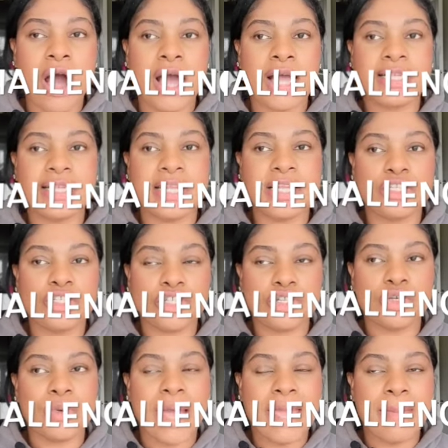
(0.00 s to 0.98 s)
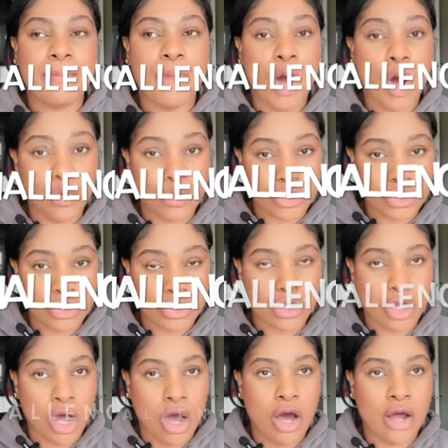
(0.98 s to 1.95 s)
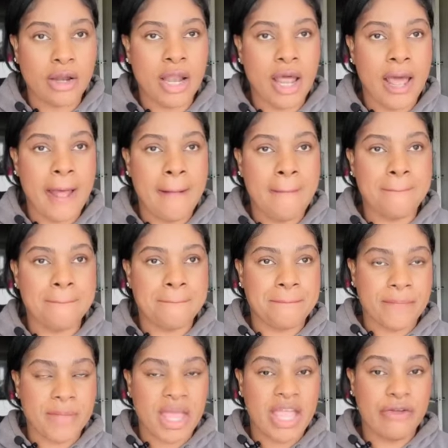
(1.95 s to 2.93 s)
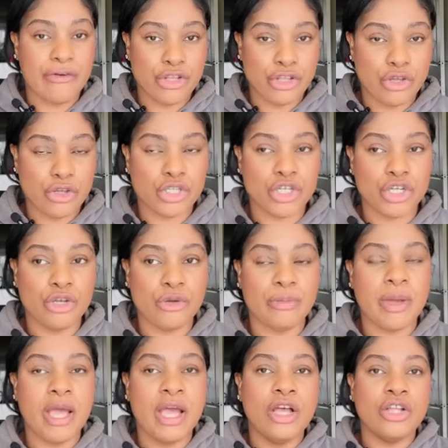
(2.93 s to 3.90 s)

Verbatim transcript: i did do a post on um here on youtube